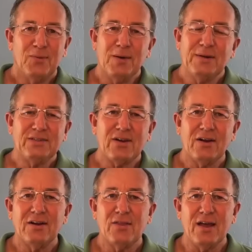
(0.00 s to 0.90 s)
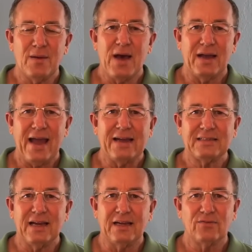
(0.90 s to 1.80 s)
When we started to think about
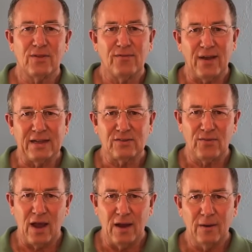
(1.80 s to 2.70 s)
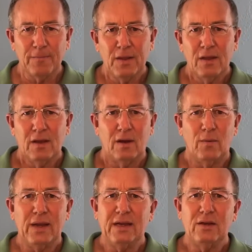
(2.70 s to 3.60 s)
gas tanks for the Flats Flyer,
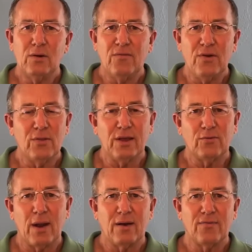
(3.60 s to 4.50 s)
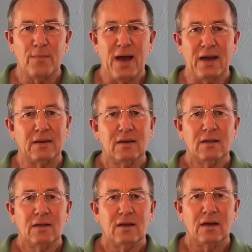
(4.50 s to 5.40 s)
we knew a few things right off the bat.
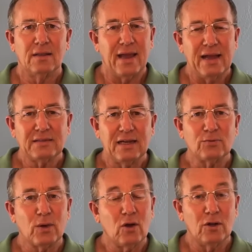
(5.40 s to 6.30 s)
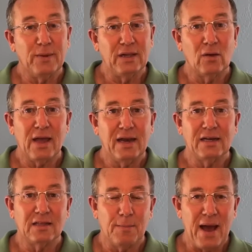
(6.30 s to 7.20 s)
The gas tanks were going to be
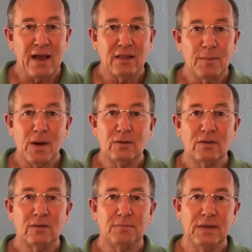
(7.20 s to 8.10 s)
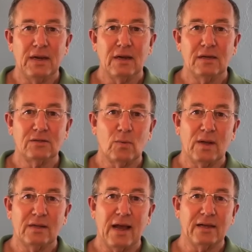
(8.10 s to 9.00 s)
located in the back of the boat because
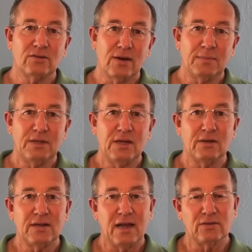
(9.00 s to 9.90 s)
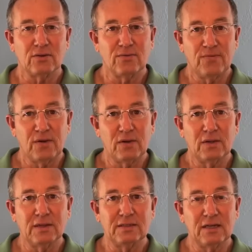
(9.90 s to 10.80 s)
when tanks are empty or tanks are
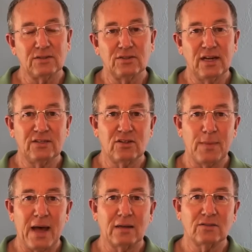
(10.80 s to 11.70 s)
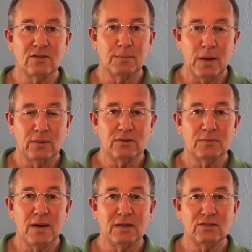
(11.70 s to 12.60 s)
full, it doesn't change the balance of the boat
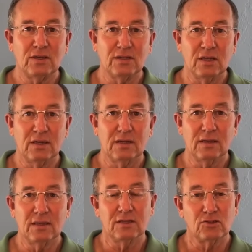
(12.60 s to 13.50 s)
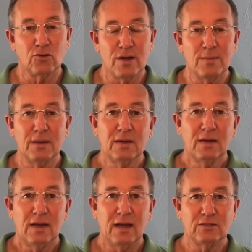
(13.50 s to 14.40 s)
as much and the trim
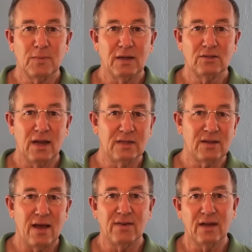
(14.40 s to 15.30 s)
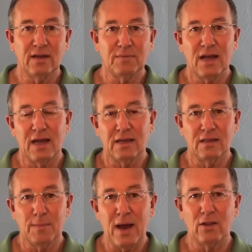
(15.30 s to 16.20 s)
as much as having a tank
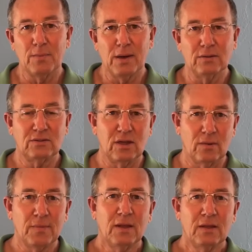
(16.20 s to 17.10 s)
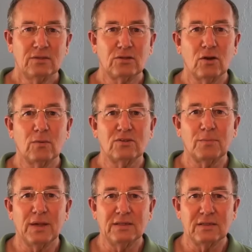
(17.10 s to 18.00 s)
in the bow of the boat. So stern was
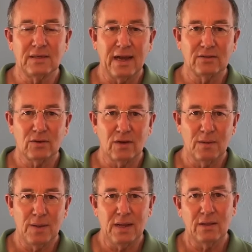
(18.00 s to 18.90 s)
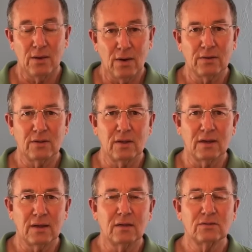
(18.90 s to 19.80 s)
the place the tanks are going to be, and they're under
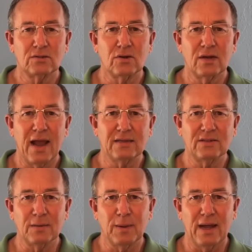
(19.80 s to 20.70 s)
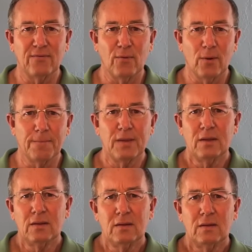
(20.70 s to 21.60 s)
the stern casting platform.
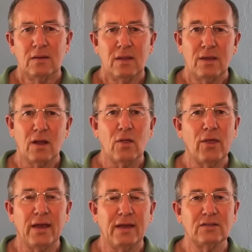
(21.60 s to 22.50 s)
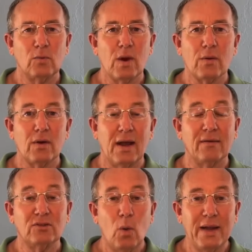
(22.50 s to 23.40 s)
The other thing is we are going to
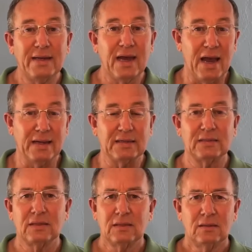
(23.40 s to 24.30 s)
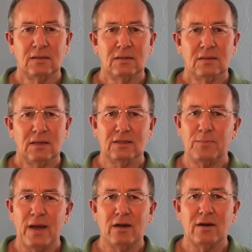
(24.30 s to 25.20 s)
have twin tanks. It's
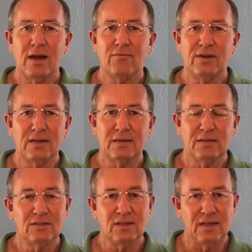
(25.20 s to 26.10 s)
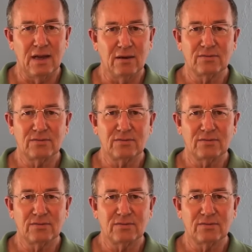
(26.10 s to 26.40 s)
better to have redundancy there.